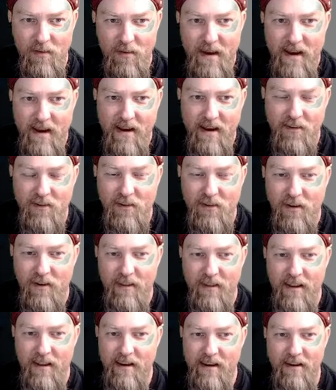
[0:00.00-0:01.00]
making sure
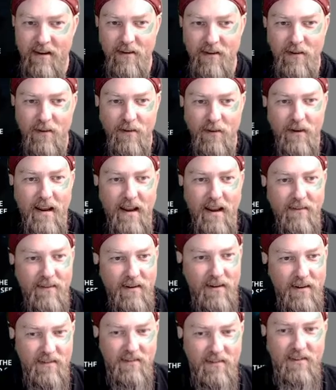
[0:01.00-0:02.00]
that you have
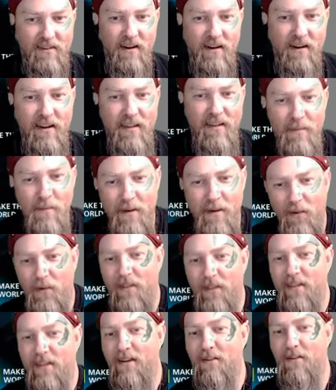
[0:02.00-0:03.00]
a Stuck in the Middle
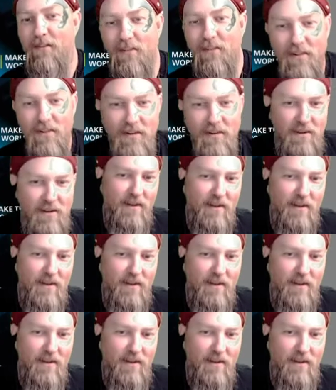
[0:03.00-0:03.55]
with You song.